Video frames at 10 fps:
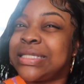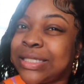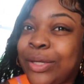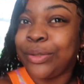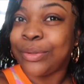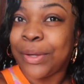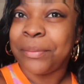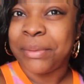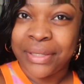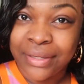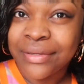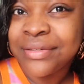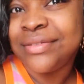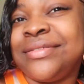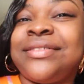So you know me.
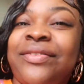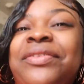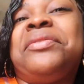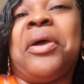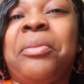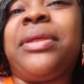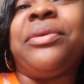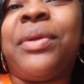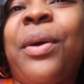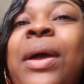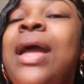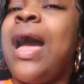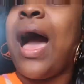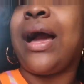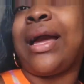If you know me, you know.
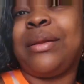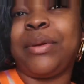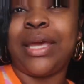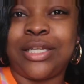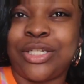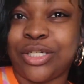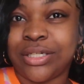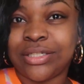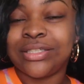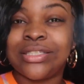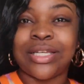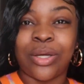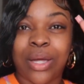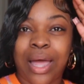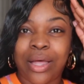I gotta be extra. So
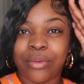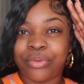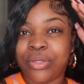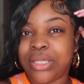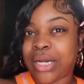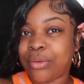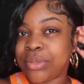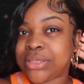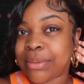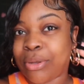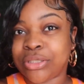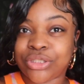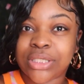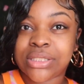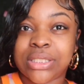I'll pull it out once I'm all
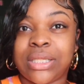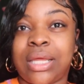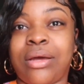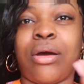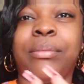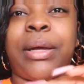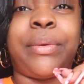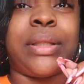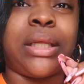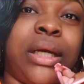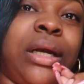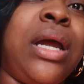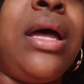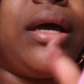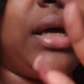dressed and like on my way there,
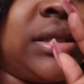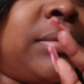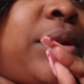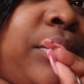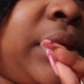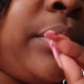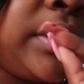cause I'm low-key